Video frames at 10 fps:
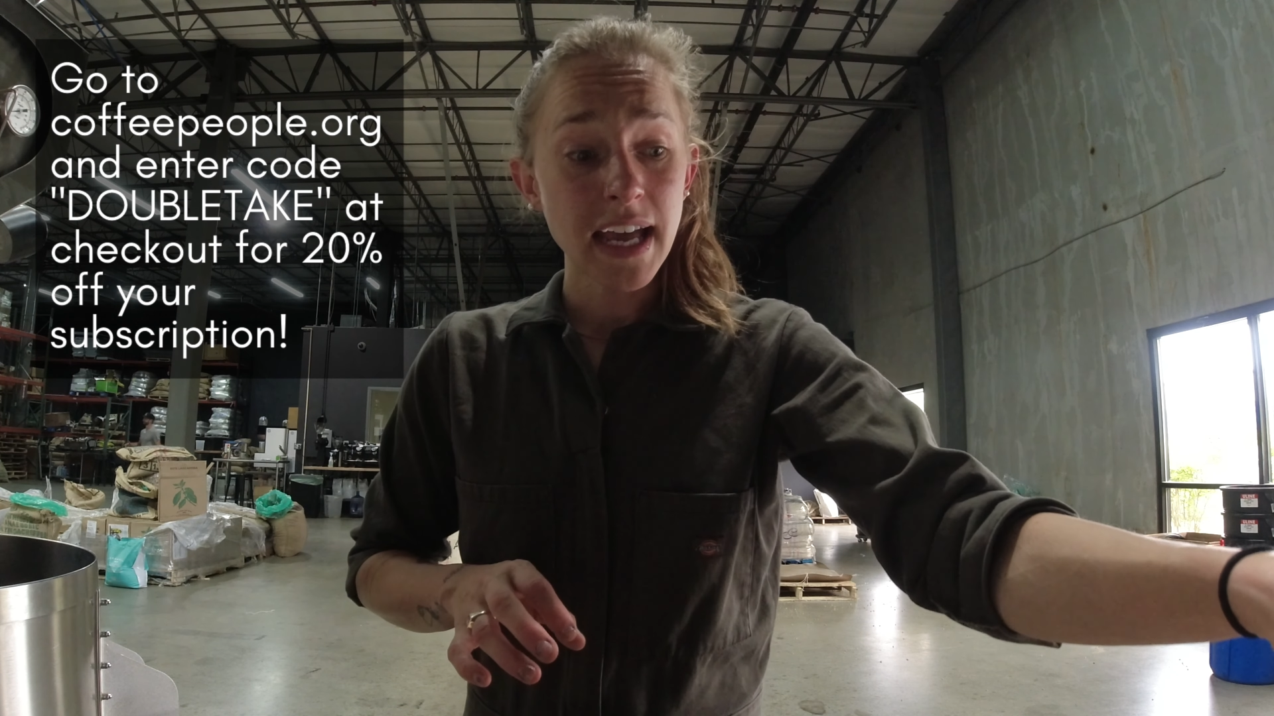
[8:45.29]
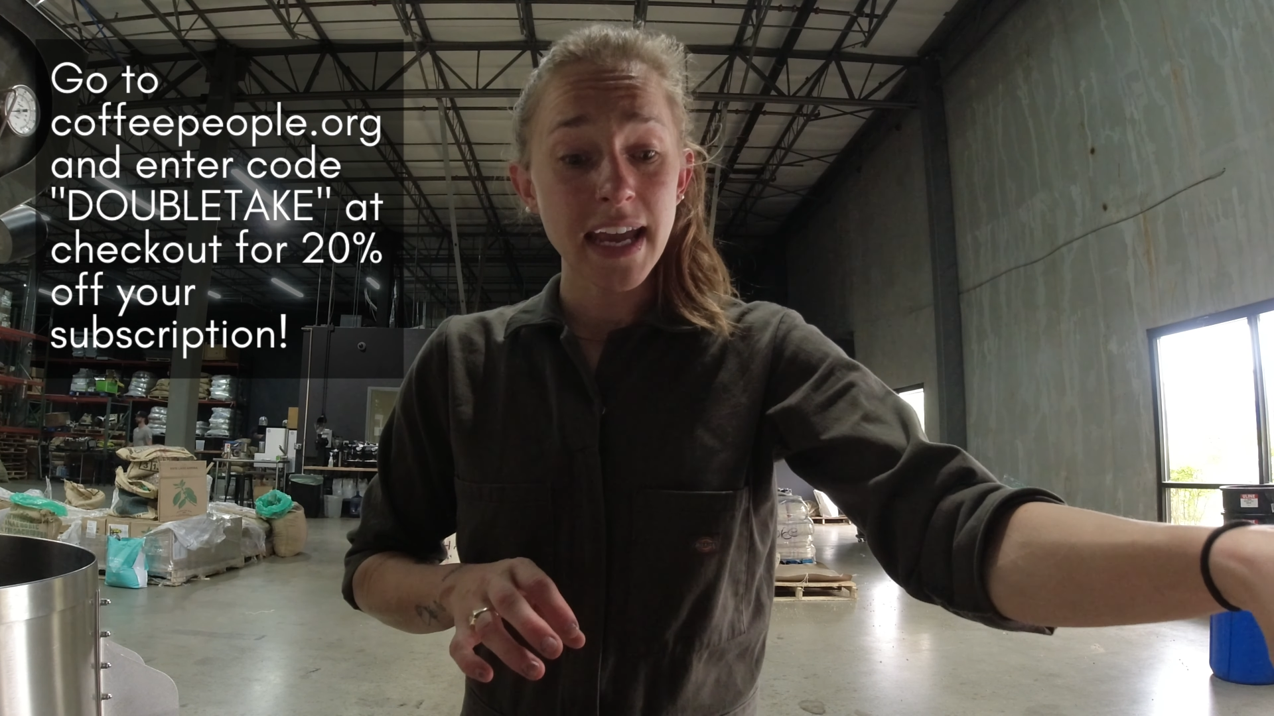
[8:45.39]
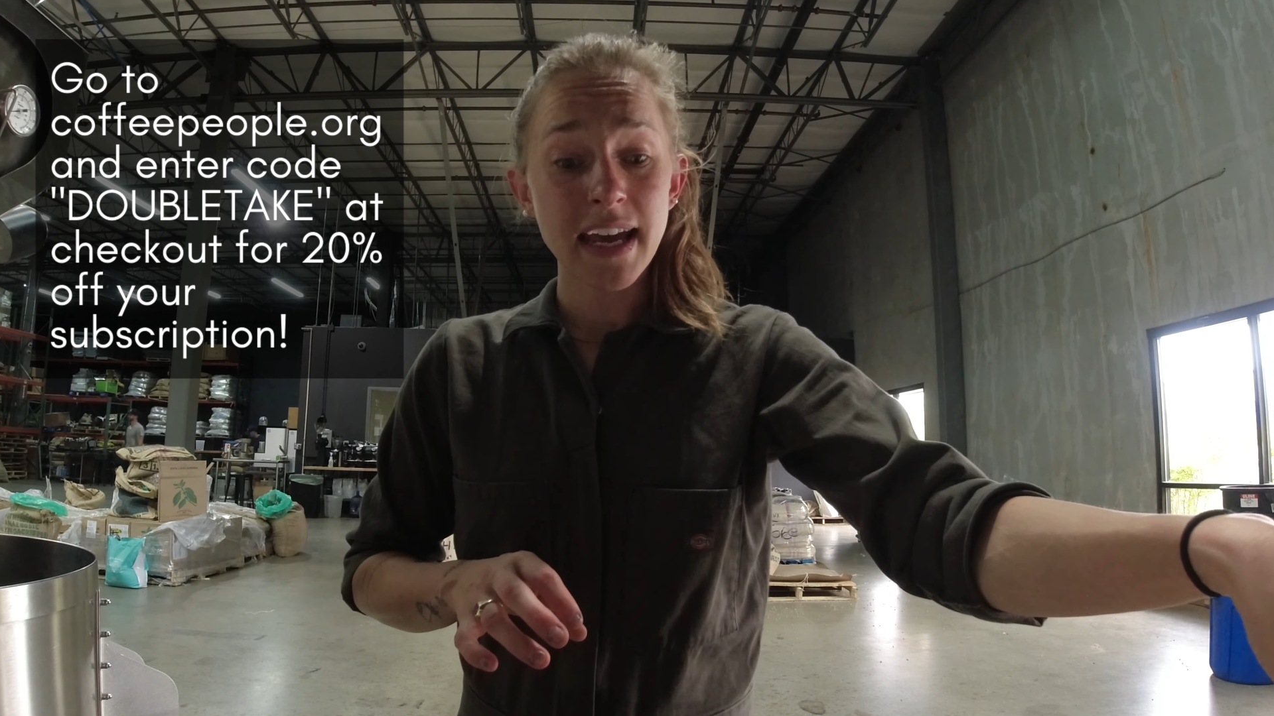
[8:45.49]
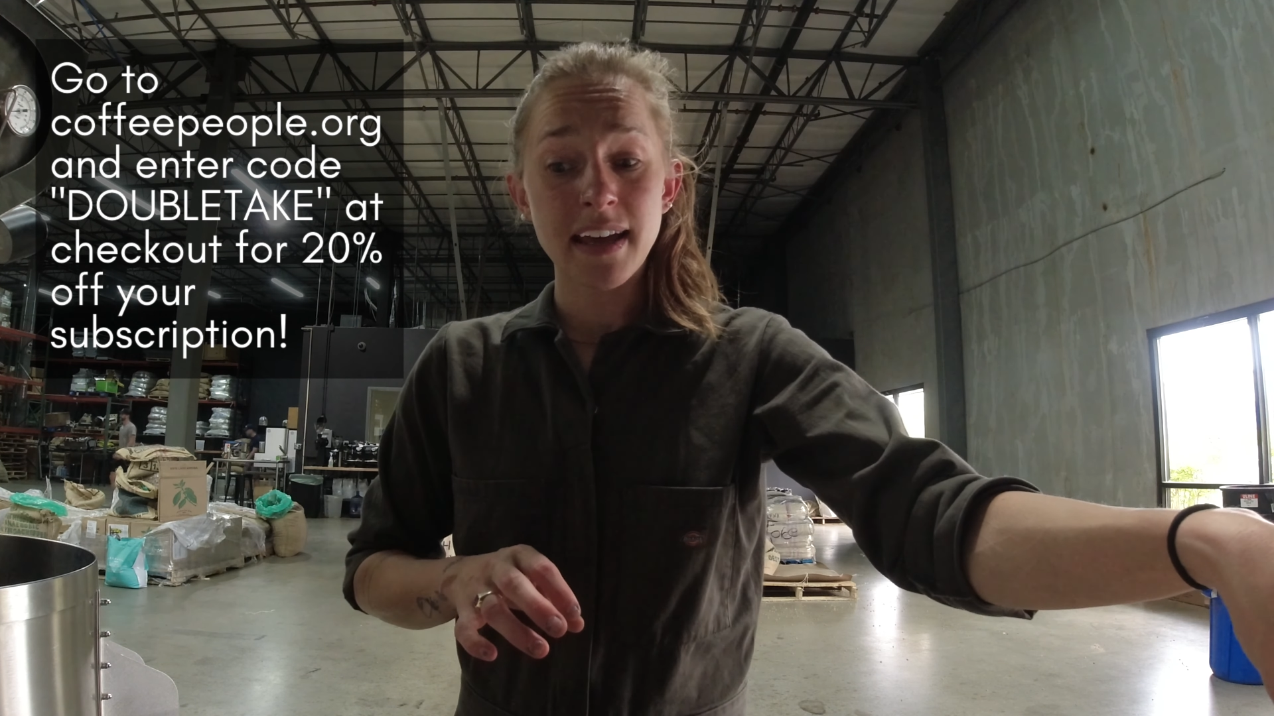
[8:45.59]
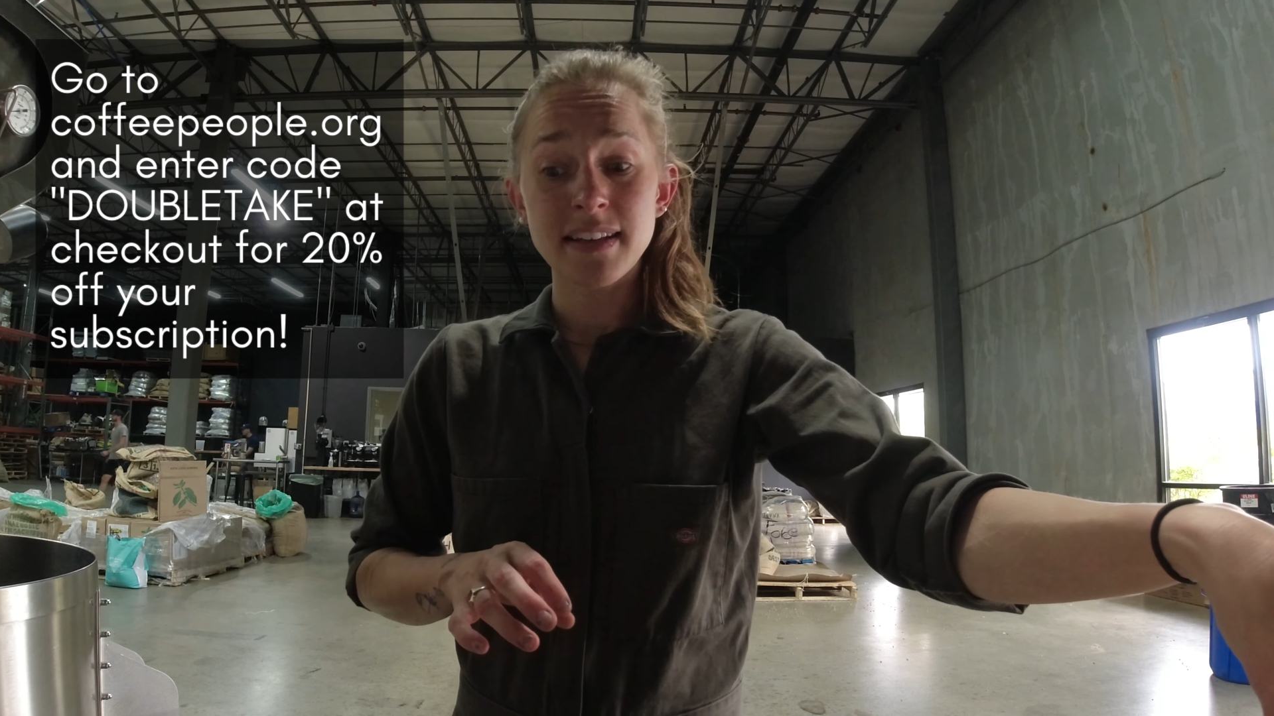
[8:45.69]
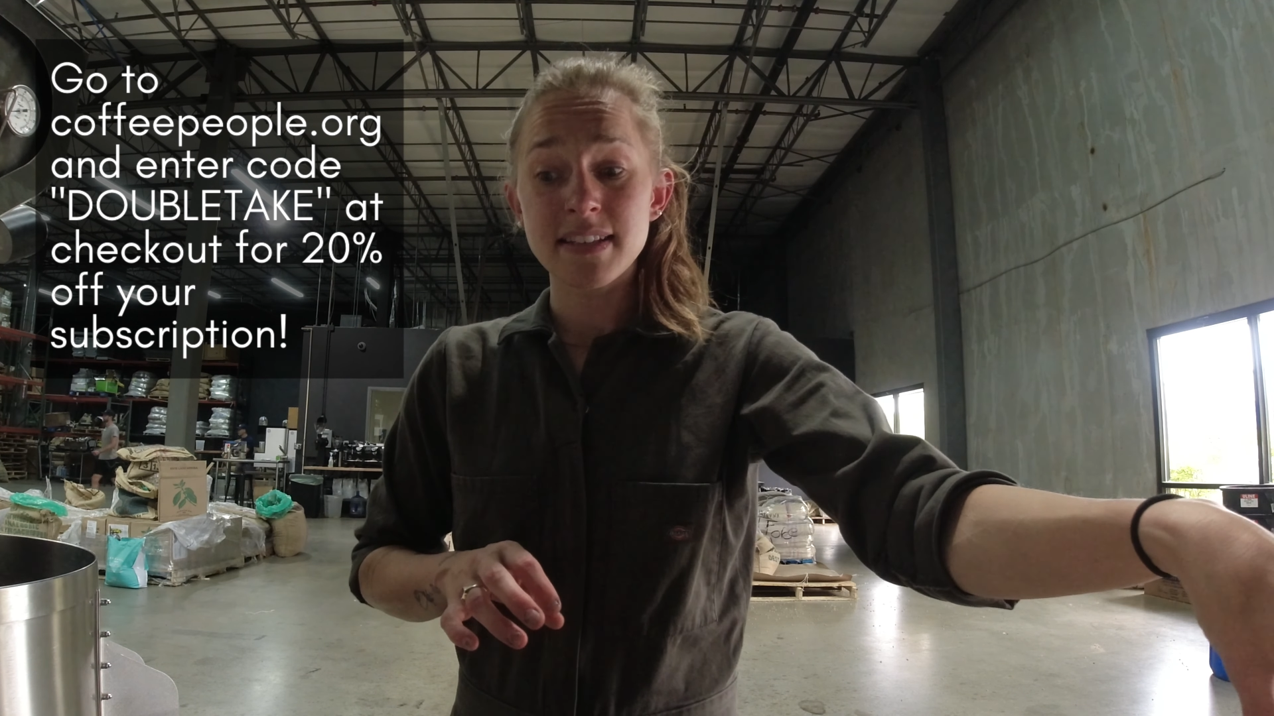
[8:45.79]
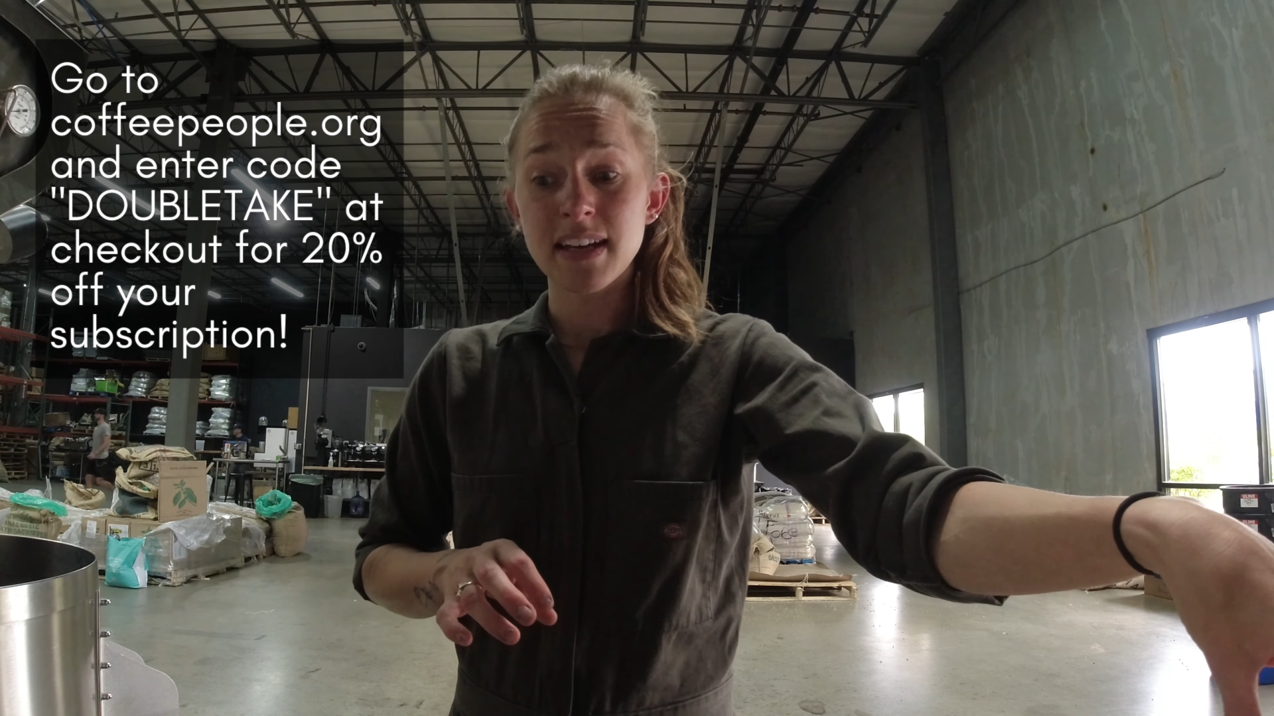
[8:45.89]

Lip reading: And